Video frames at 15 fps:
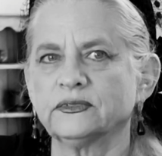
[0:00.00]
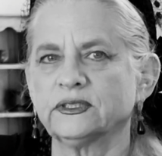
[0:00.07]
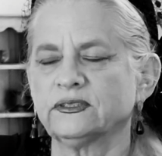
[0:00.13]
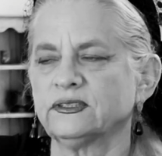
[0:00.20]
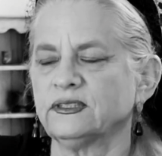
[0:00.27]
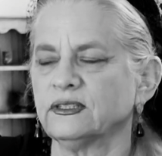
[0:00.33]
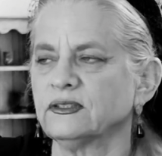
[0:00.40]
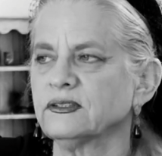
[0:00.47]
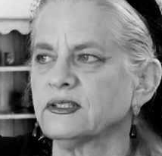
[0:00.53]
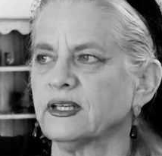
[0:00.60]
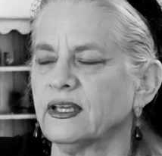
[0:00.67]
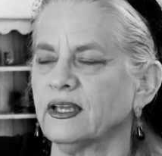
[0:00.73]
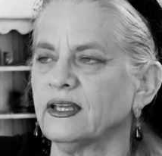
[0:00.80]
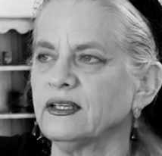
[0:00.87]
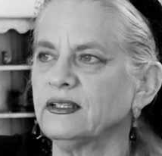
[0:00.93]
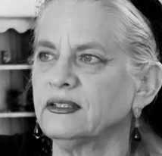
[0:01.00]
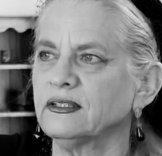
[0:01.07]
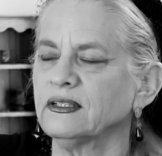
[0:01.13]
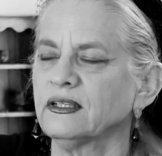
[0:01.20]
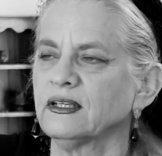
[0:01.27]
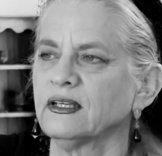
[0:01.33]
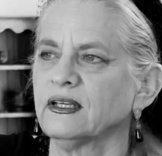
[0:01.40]
still
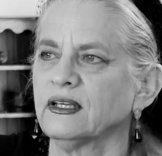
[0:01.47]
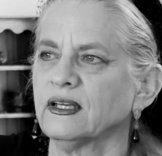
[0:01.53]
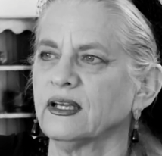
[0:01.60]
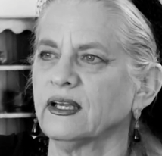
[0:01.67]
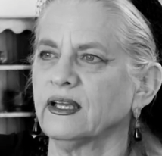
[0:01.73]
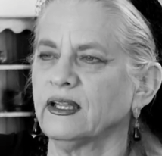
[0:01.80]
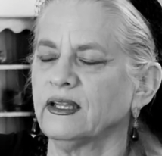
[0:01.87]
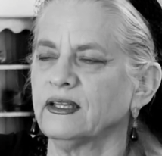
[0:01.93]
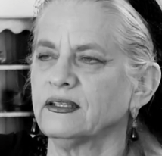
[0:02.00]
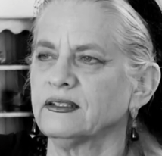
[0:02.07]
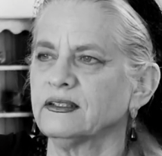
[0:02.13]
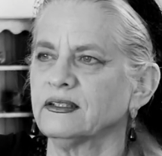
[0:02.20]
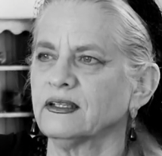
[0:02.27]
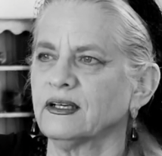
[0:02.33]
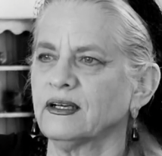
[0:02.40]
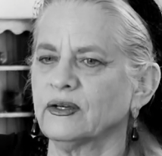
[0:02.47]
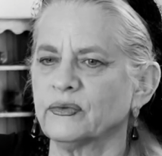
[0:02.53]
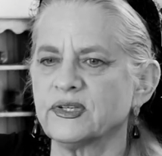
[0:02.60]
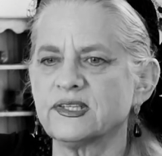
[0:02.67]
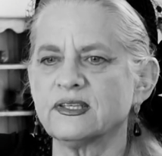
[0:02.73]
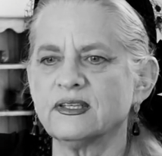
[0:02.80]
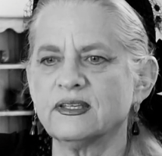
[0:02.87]
day, and I
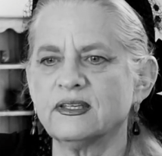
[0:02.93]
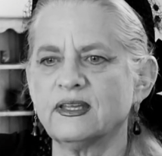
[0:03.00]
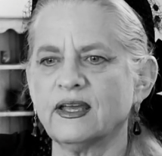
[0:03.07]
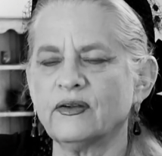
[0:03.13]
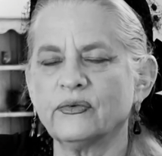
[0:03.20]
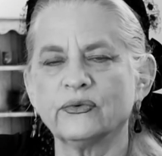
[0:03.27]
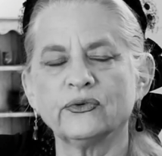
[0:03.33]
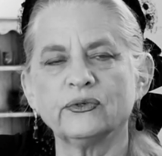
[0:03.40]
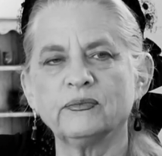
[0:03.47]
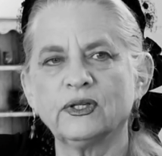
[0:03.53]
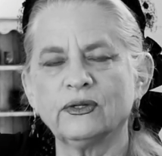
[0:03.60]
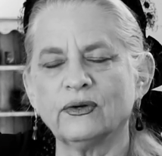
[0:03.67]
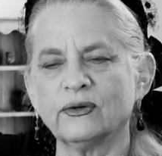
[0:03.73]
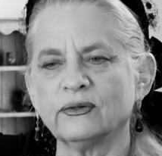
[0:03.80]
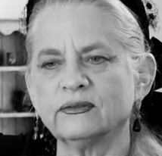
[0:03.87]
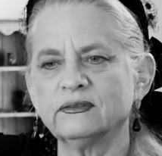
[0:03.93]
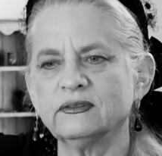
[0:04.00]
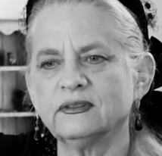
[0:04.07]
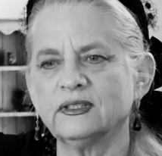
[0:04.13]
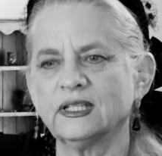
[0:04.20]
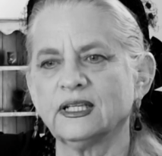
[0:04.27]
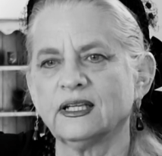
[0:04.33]
was in that room
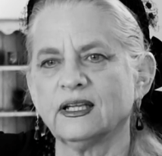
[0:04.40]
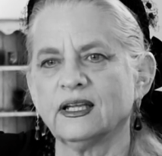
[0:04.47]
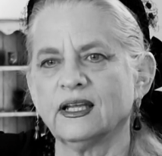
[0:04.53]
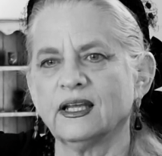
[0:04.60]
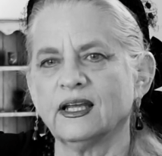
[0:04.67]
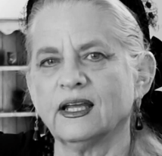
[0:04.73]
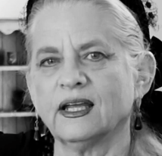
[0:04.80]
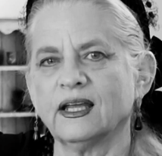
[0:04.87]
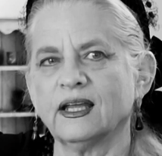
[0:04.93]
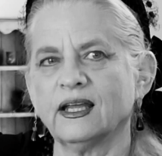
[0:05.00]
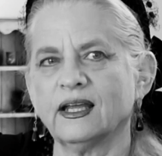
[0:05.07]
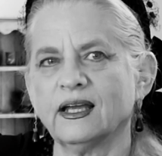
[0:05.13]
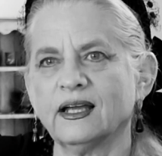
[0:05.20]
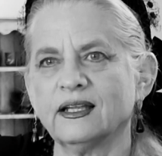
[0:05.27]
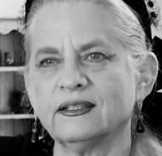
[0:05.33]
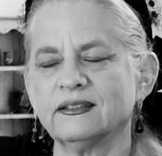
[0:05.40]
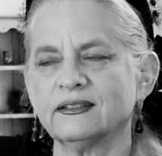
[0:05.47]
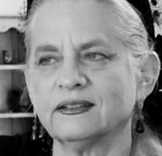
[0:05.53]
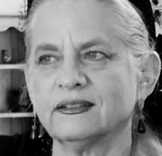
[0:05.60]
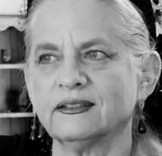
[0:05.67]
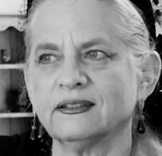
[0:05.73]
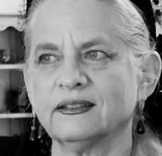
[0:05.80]
alone,
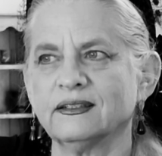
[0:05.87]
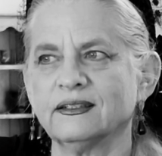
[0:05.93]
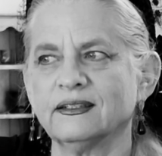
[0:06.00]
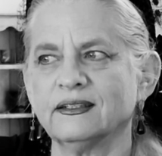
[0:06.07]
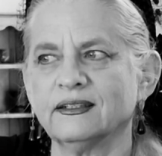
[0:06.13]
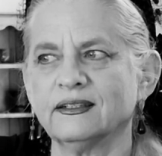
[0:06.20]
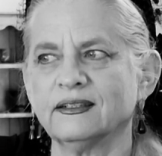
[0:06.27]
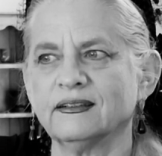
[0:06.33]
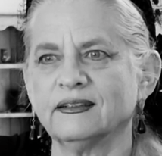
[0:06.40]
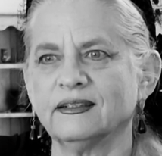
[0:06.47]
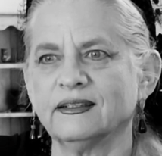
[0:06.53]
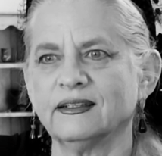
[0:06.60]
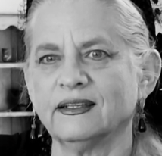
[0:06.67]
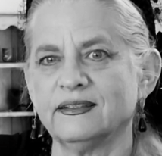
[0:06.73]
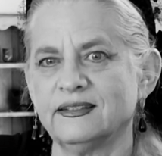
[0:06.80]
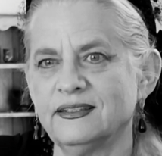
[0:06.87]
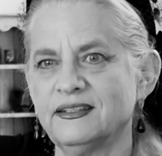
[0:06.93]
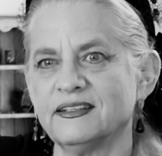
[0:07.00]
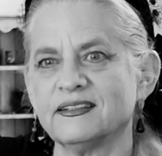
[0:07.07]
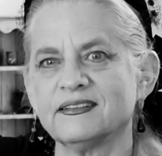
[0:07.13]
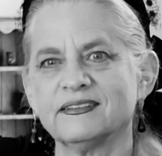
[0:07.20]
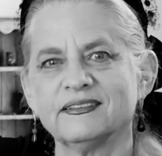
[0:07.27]
and it
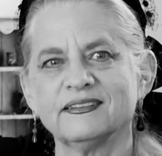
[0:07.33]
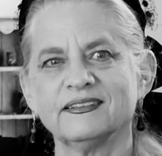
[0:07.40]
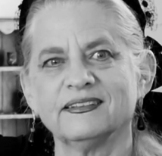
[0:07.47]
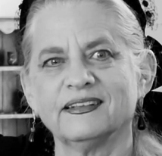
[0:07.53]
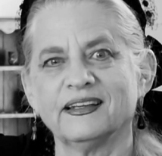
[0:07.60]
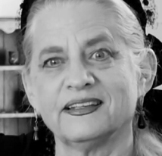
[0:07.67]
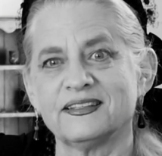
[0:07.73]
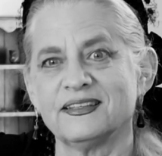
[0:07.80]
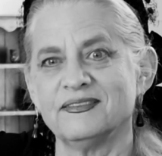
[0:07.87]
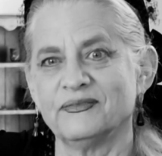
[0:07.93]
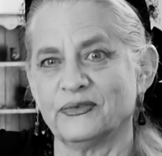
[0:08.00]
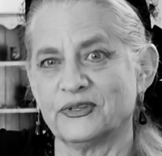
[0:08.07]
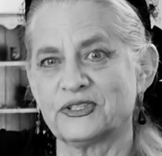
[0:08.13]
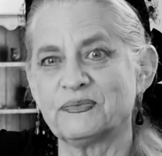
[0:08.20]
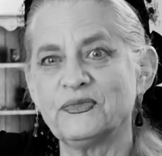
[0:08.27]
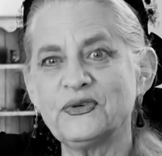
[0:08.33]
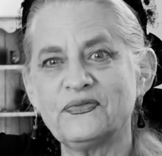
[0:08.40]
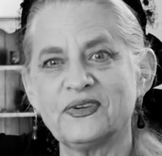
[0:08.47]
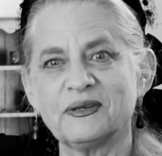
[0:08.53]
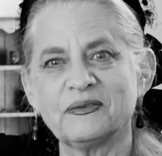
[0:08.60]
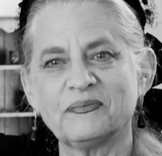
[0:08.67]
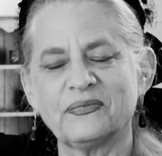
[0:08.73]
did it. It was
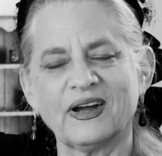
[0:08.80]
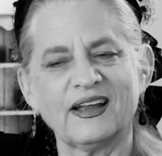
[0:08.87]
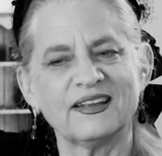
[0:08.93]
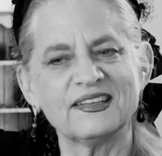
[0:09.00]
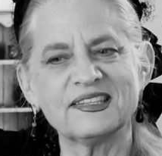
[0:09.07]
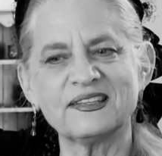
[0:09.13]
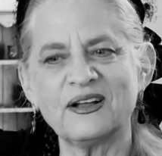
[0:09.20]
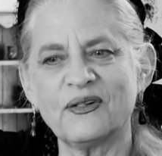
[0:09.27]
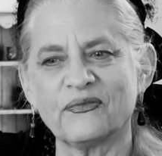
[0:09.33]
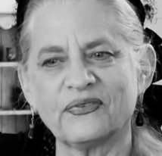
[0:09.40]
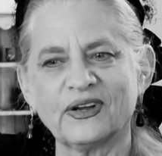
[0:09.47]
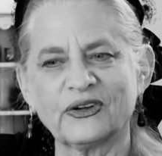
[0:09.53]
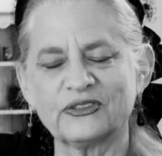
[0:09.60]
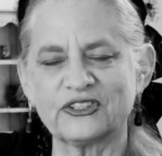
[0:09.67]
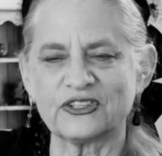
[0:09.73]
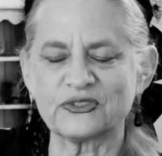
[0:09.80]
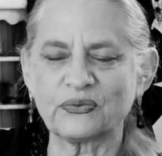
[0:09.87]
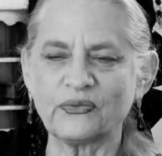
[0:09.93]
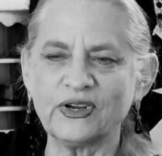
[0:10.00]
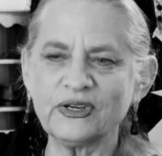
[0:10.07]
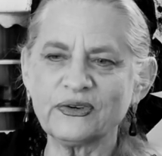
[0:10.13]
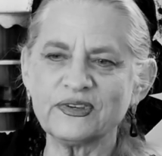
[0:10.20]
moving by itself,
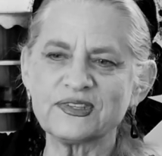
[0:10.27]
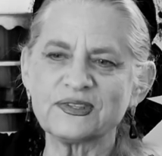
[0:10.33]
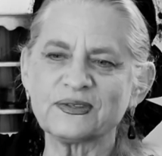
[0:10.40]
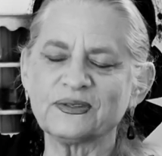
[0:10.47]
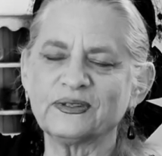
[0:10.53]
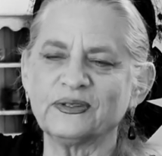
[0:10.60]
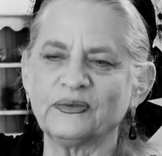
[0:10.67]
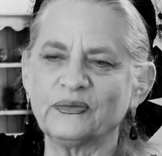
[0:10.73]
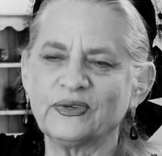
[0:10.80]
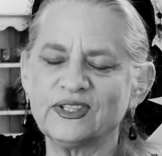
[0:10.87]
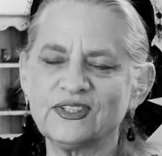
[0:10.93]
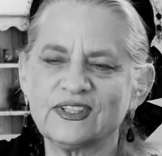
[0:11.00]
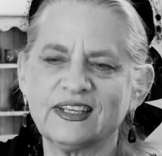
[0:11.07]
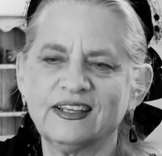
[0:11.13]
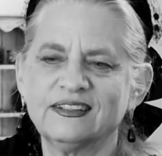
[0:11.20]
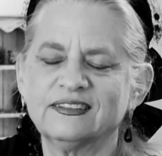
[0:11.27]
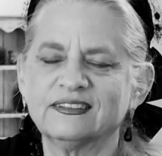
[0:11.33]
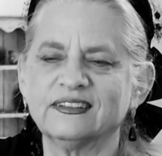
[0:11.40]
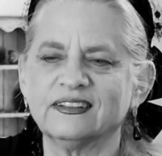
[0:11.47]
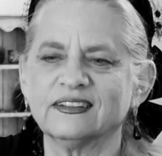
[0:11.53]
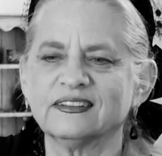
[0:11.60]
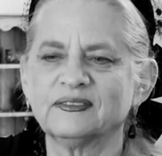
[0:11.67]
just one crystal and one
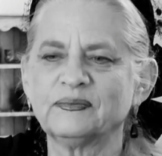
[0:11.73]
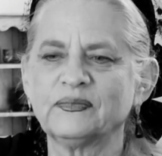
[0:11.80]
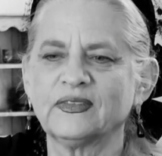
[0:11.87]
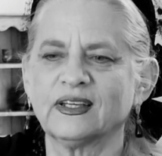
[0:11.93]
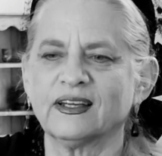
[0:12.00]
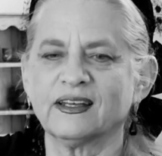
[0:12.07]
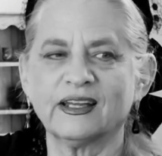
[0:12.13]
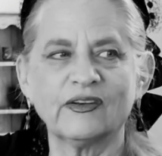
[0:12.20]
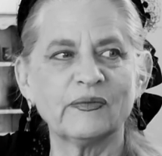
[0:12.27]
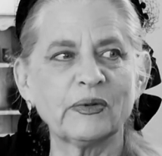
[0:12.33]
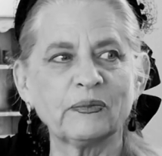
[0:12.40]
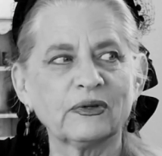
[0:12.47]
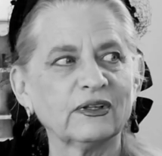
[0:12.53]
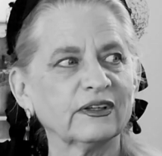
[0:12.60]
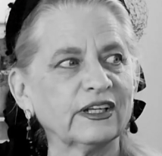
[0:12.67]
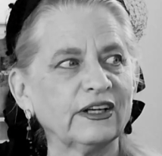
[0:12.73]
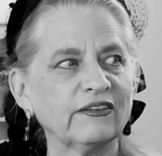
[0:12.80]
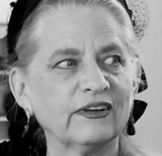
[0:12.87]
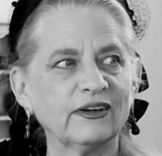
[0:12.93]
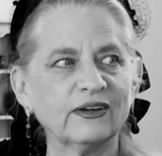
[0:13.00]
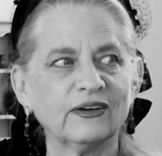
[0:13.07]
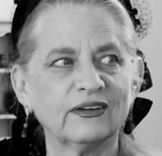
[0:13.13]
chandelier. And I remember
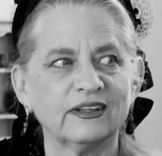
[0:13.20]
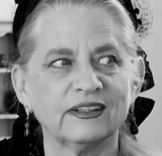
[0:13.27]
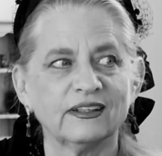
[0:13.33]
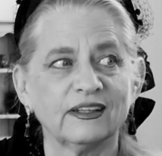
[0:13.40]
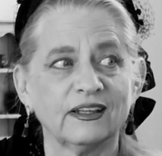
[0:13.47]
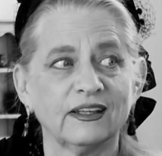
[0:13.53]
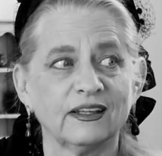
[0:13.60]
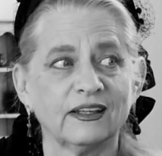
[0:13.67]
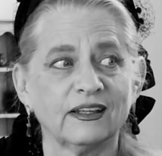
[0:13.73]
looking around going,